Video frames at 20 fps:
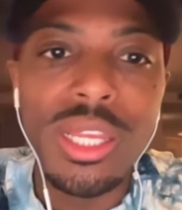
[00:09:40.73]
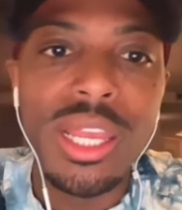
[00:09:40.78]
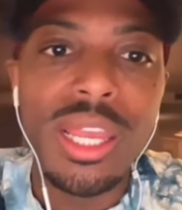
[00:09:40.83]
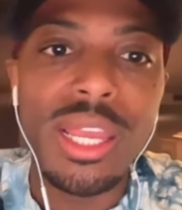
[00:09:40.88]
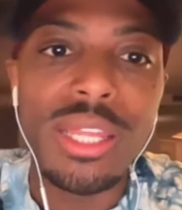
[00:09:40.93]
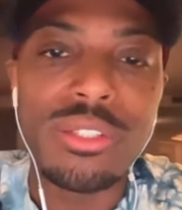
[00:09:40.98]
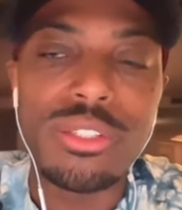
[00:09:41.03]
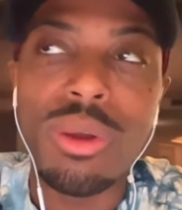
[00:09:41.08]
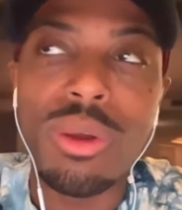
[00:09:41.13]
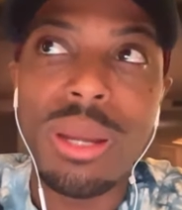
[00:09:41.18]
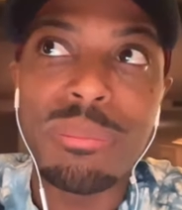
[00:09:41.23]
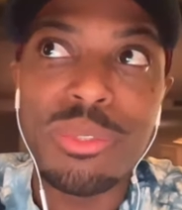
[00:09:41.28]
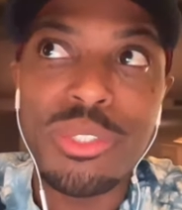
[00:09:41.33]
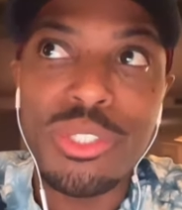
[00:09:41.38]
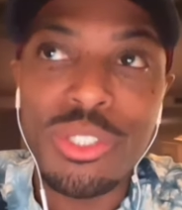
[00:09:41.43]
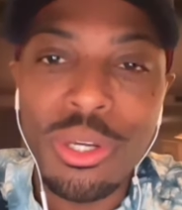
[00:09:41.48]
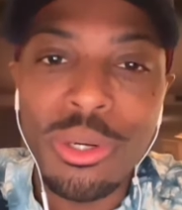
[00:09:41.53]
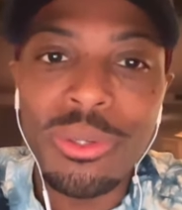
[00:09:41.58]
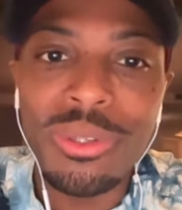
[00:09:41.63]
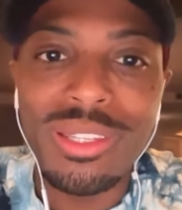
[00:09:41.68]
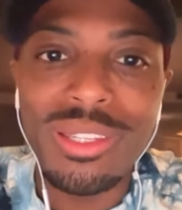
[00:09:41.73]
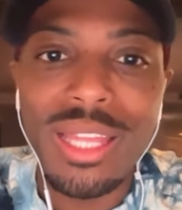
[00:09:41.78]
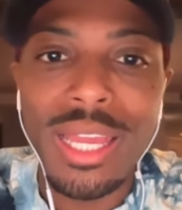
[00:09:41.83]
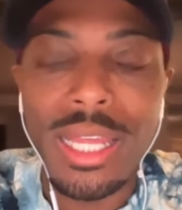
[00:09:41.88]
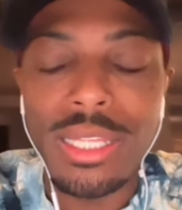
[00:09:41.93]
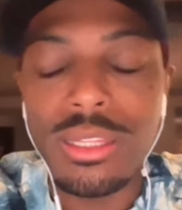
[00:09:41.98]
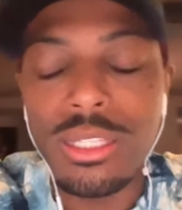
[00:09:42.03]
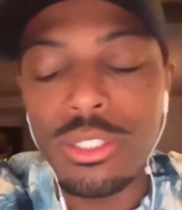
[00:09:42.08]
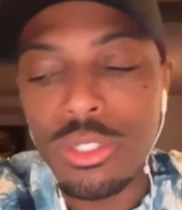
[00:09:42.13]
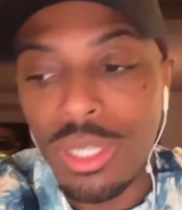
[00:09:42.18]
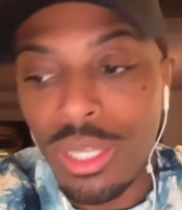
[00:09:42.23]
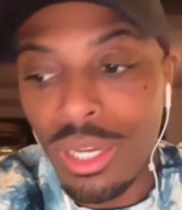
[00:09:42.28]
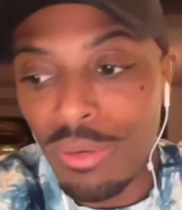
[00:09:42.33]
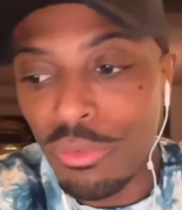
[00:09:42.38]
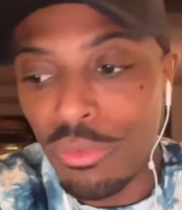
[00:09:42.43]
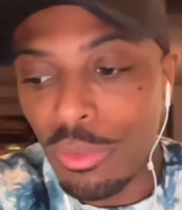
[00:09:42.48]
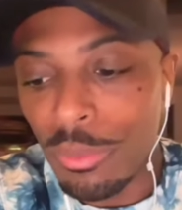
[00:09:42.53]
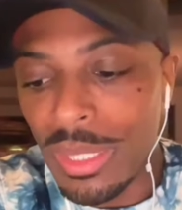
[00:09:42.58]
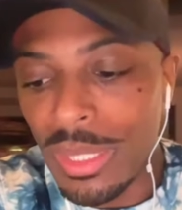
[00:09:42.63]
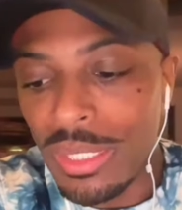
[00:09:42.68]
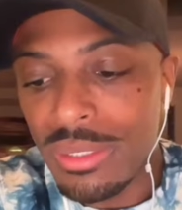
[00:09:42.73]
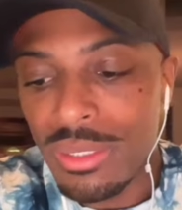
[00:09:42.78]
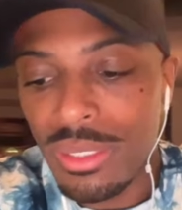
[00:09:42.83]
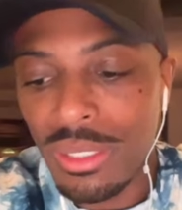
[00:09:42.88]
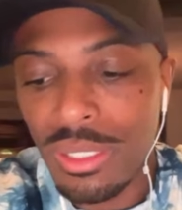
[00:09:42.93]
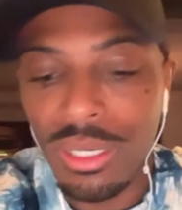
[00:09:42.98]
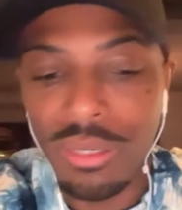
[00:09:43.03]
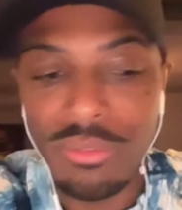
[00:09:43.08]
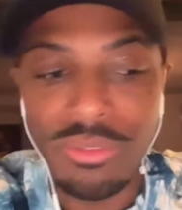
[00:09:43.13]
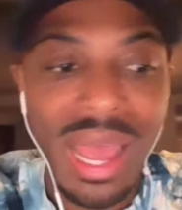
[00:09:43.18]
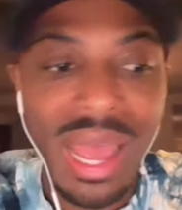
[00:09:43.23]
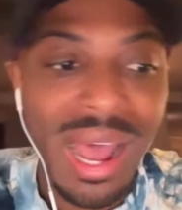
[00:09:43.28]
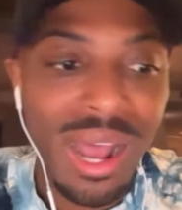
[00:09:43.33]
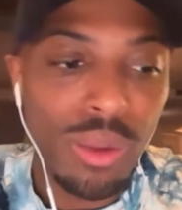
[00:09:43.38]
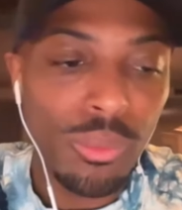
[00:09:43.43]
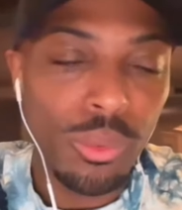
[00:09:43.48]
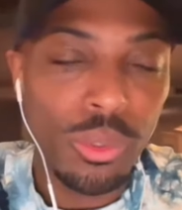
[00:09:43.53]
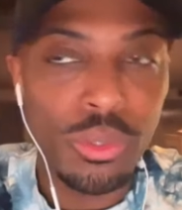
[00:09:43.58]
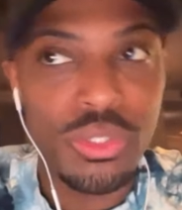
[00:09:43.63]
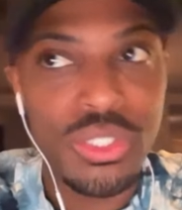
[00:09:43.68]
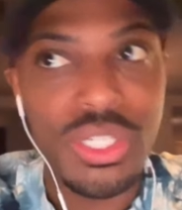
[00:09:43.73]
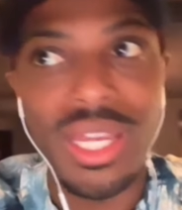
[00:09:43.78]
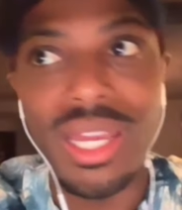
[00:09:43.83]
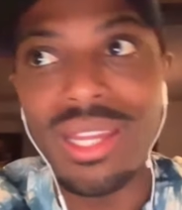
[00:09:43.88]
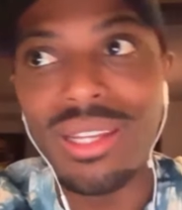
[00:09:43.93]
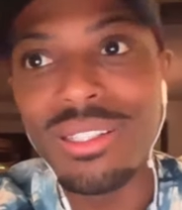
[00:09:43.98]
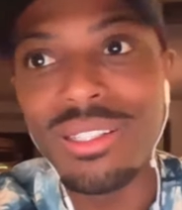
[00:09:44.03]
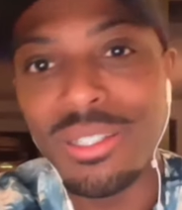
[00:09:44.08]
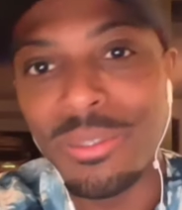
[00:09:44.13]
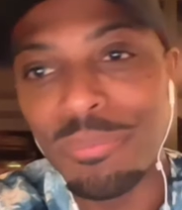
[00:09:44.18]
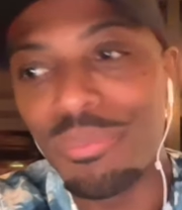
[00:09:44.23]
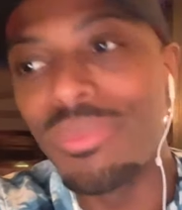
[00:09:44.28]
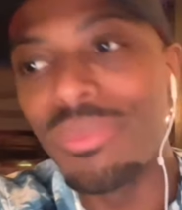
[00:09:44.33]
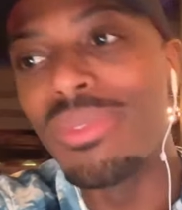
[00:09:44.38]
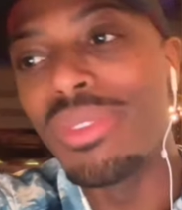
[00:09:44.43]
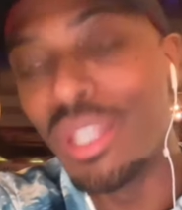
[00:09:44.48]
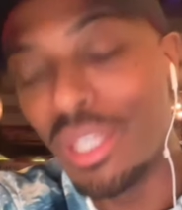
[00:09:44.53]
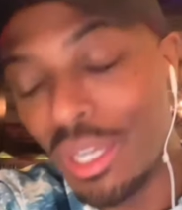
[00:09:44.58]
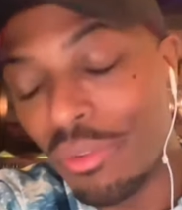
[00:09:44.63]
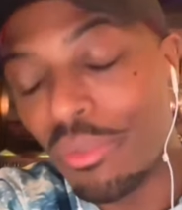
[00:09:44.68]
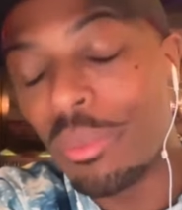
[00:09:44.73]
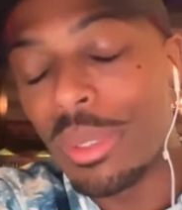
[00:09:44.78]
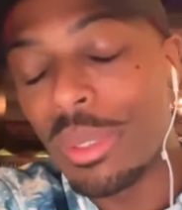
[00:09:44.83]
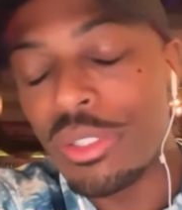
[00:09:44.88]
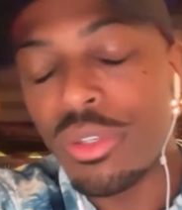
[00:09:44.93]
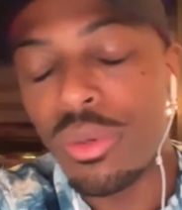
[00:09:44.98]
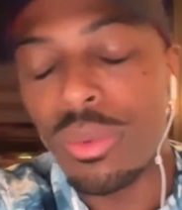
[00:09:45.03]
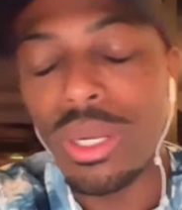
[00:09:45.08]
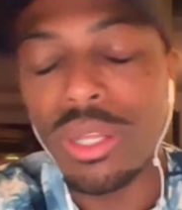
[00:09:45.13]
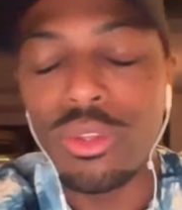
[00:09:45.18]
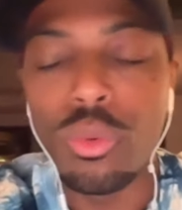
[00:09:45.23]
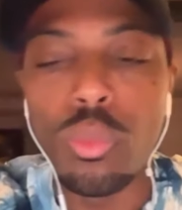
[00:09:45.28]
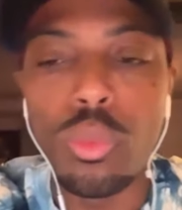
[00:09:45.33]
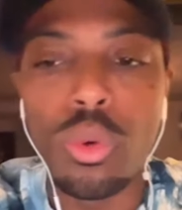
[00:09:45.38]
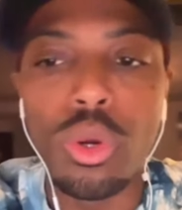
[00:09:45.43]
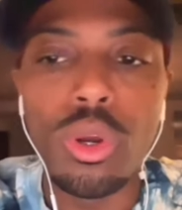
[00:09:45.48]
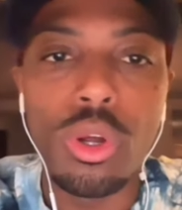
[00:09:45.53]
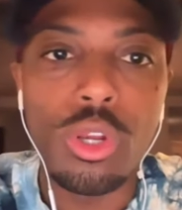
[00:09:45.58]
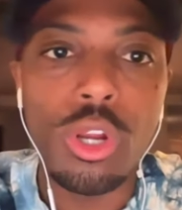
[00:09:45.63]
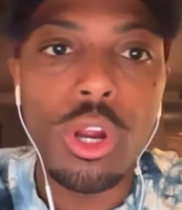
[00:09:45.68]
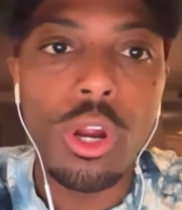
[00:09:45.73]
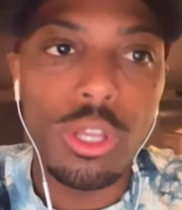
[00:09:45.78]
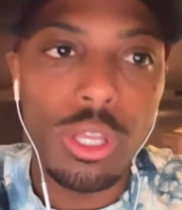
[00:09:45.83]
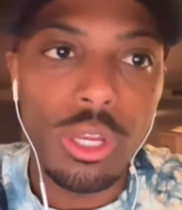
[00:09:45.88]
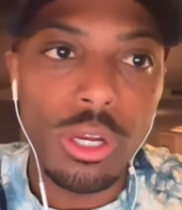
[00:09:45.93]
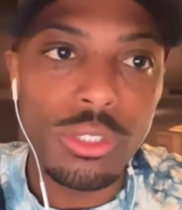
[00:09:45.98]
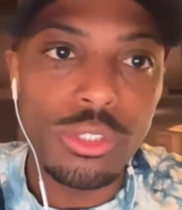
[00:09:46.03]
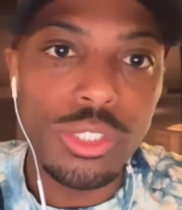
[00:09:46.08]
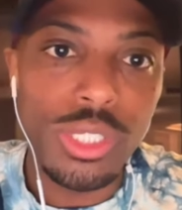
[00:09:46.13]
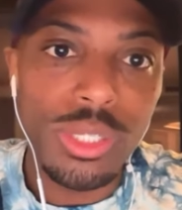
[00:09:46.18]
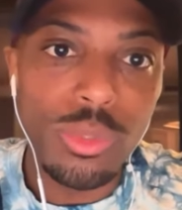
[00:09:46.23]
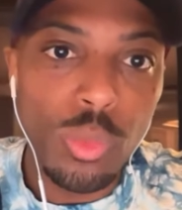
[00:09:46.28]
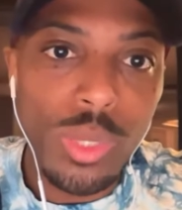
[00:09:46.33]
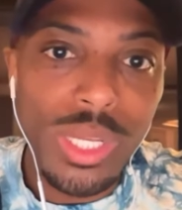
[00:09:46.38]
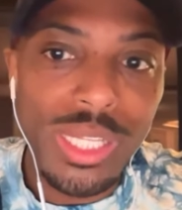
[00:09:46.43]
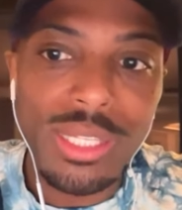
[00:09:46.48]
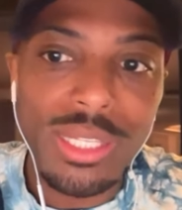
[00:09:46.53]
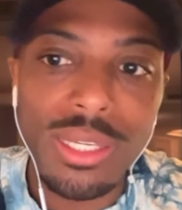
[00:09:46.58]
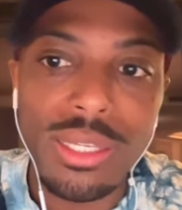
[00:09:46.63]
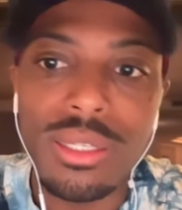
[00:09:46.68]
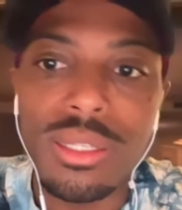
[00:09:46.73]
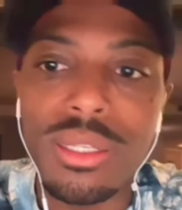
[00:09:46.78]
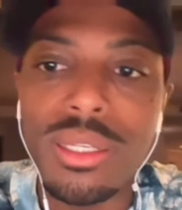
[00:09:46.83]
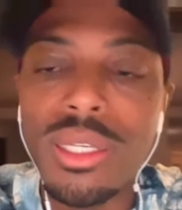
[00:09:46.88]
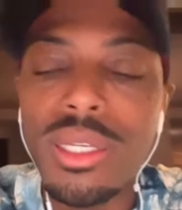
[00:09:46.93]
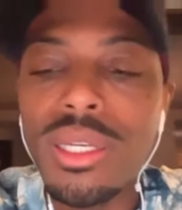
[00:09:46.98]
And so I'm certain that this government of ours and the governments around the world are largely wicked.